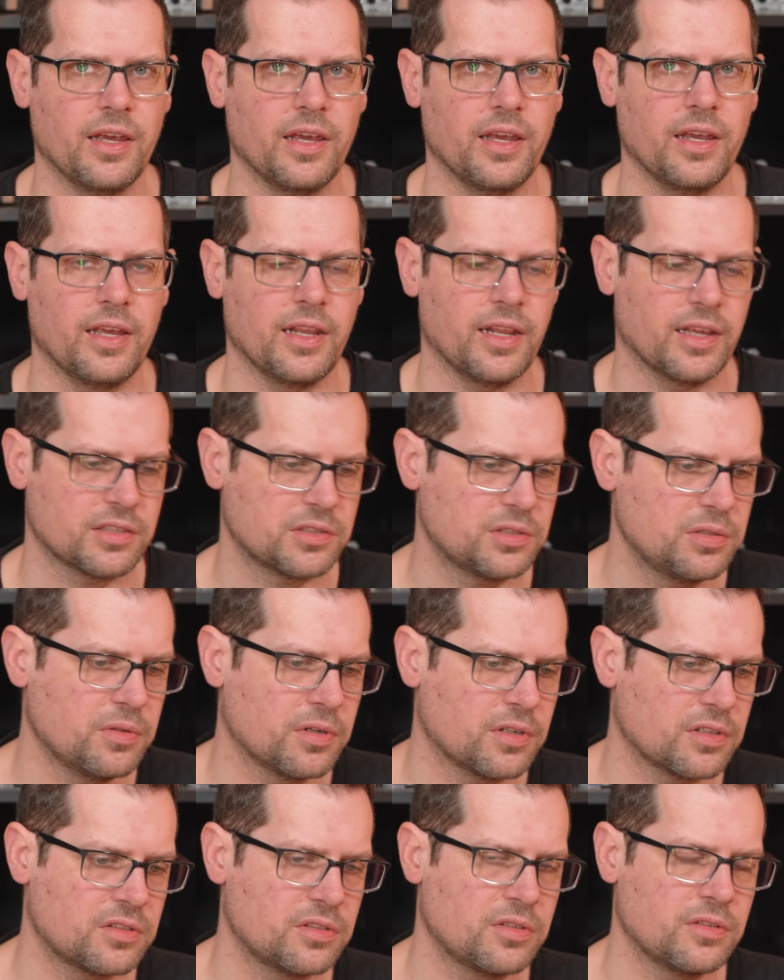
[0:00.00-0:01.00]
It has
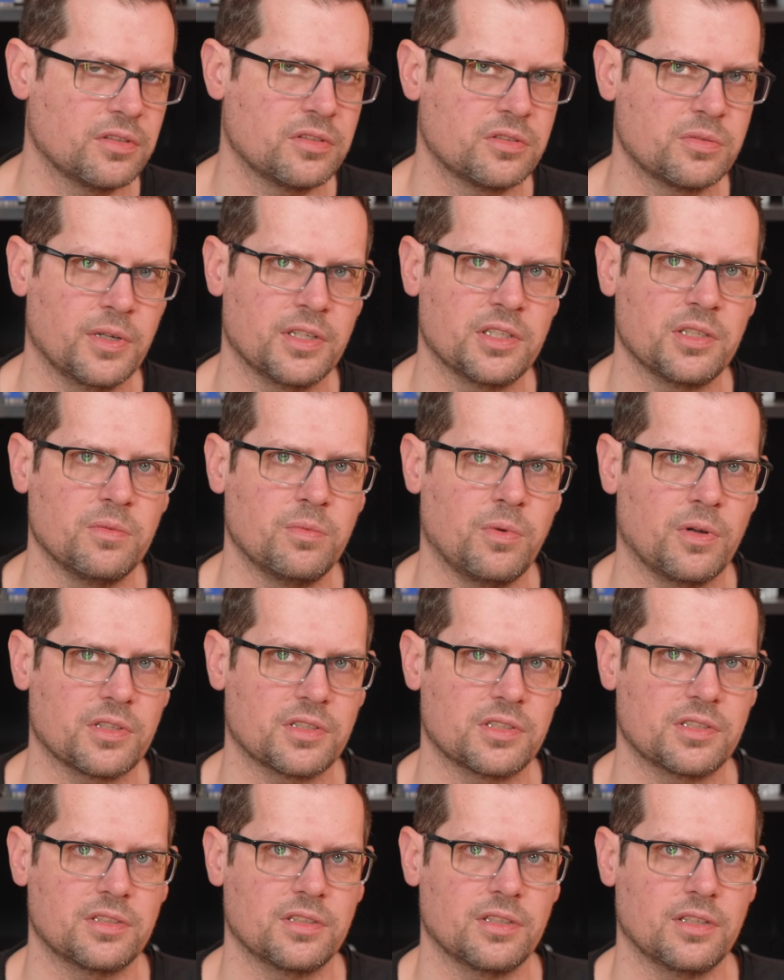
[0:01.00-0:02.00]
220
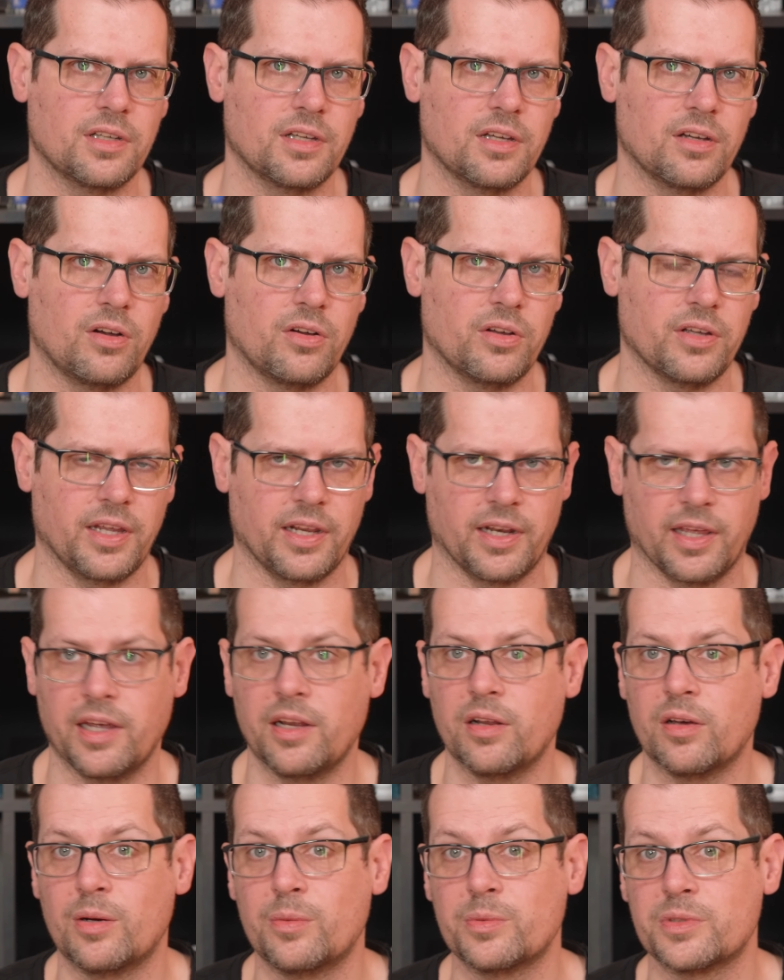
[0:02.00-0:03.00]
watts in
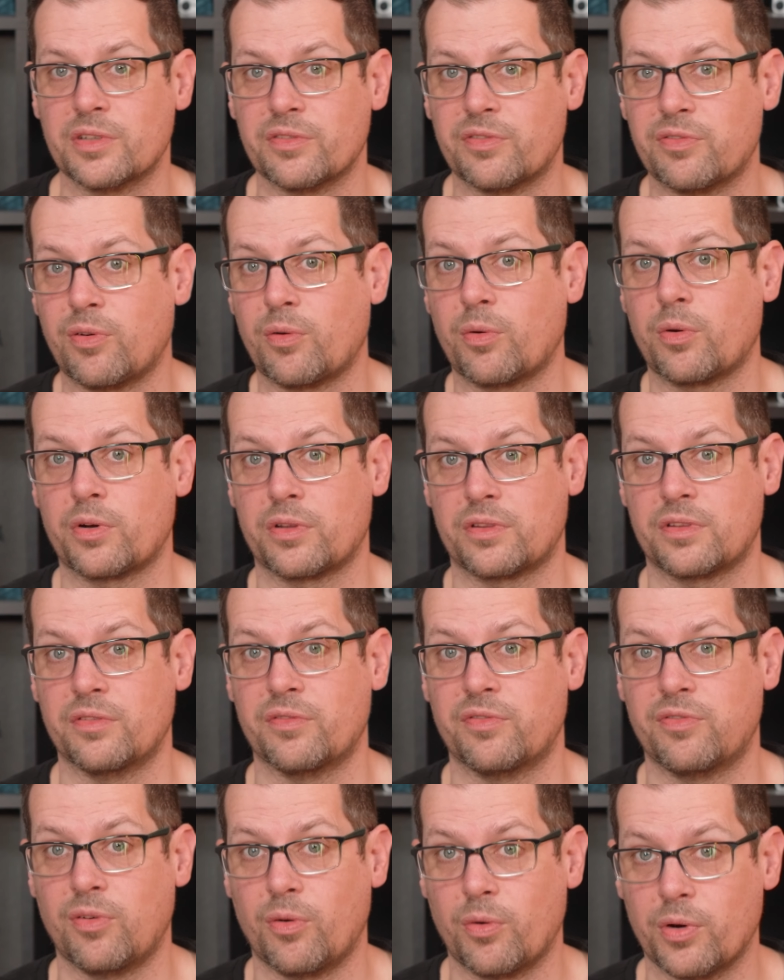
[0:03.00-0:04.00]
8 ohms and
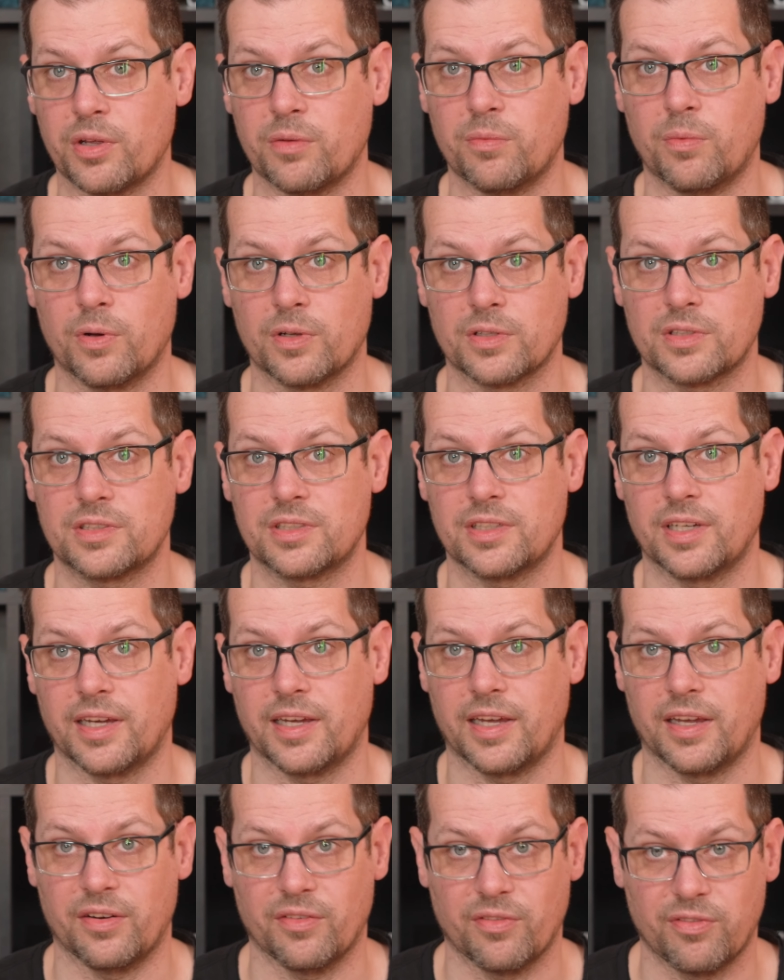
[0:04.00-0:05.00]
440 watts
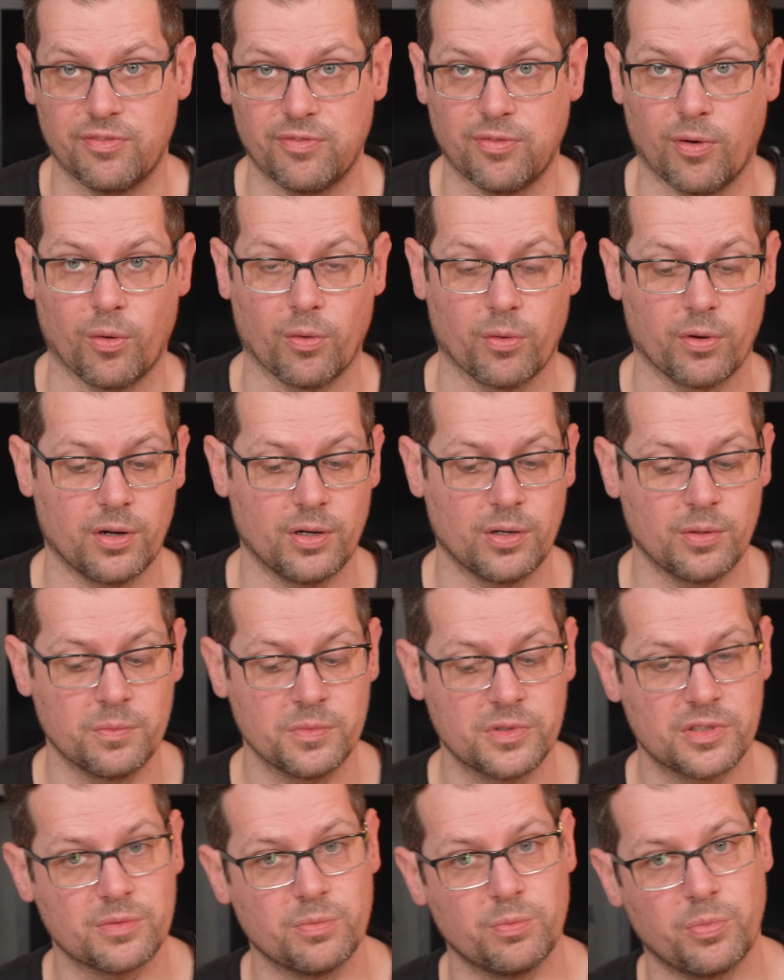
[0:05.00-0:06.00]
in 4
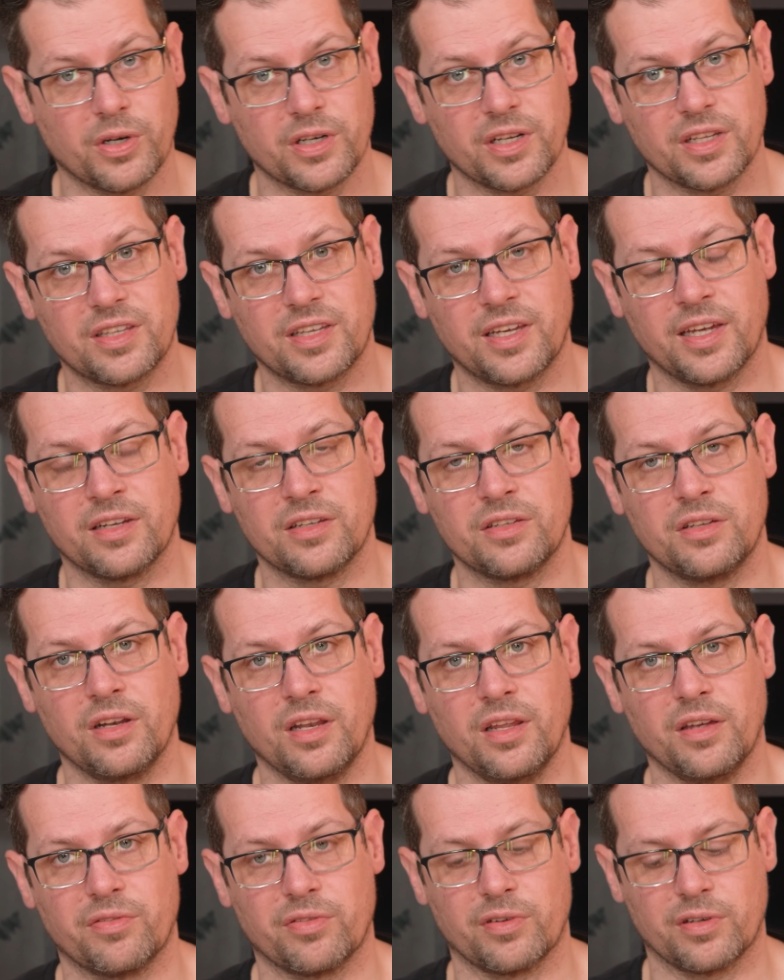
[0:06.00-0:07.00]
ohms, but it can
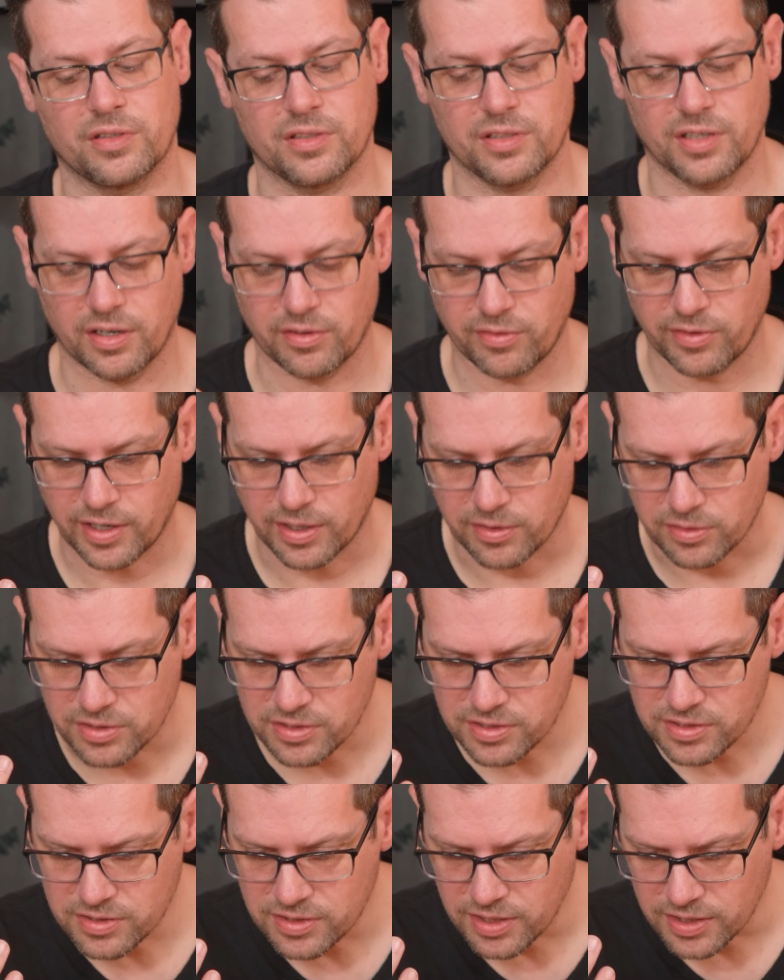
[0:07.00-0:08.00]
deliver around
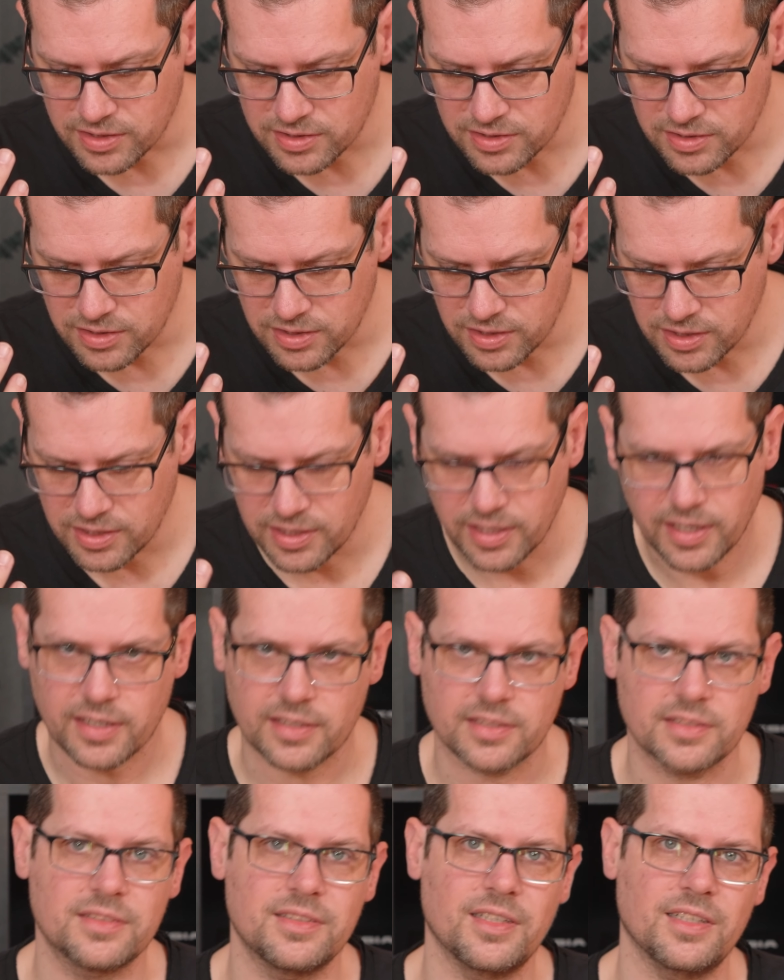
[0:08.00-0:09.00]

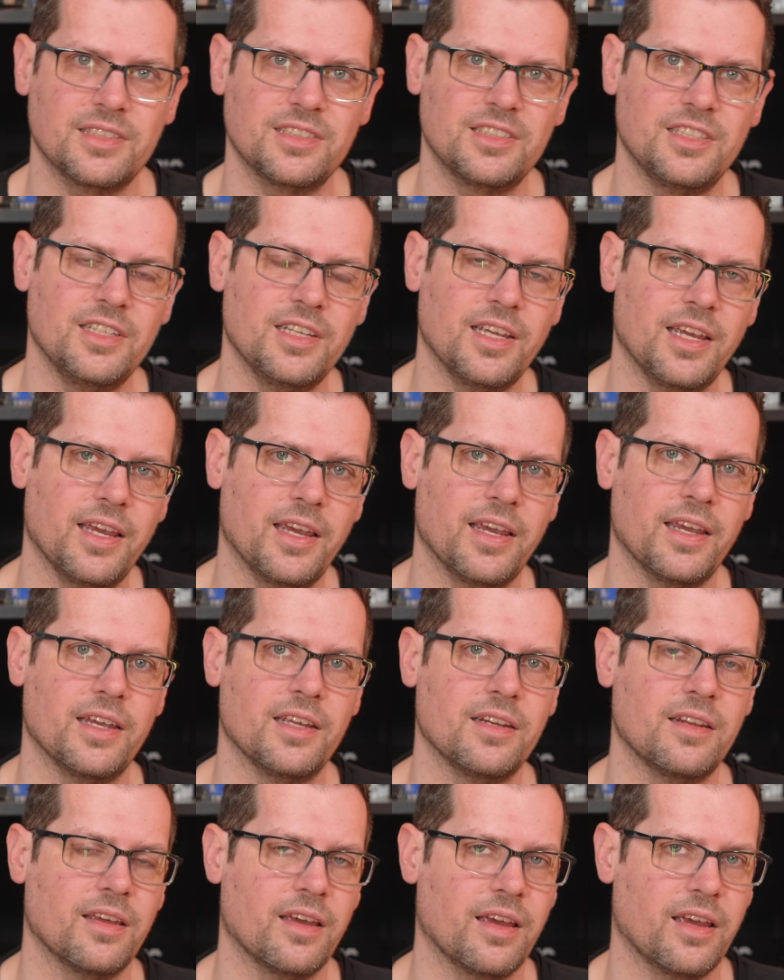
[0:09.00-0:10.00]

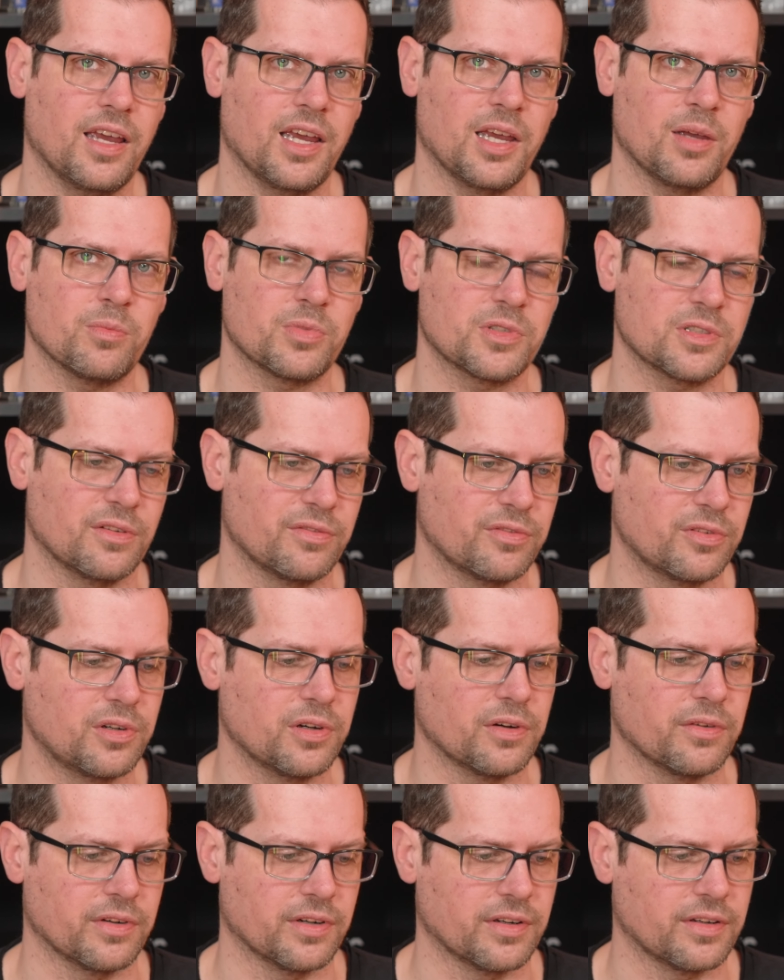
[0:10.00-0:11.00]
68 amps of
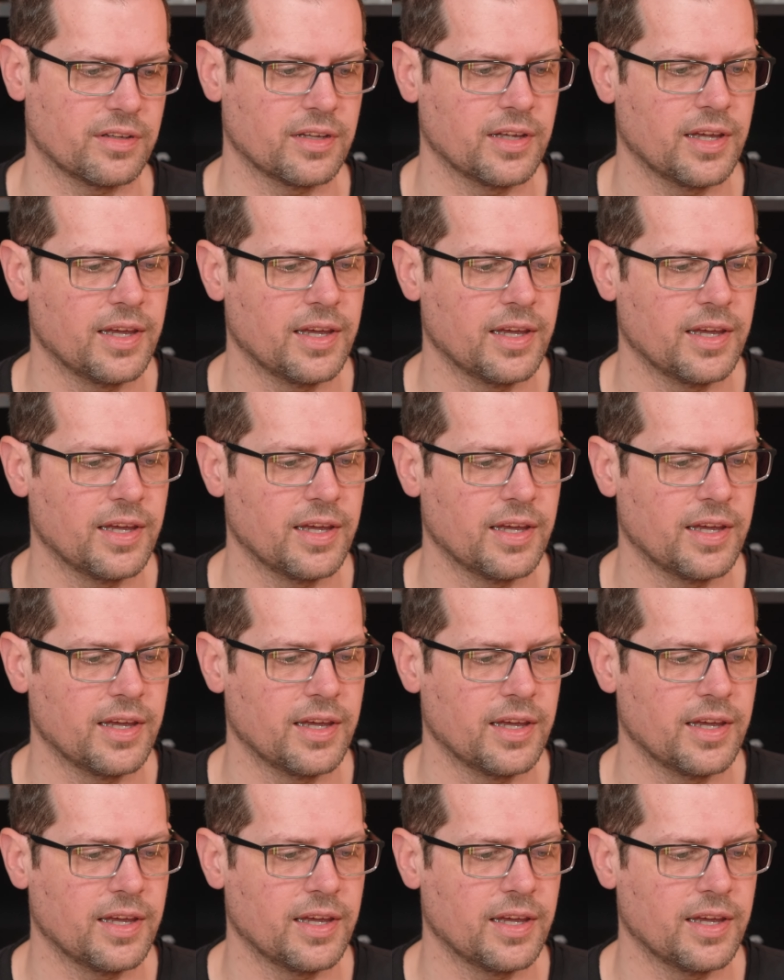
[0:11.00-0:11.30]
current.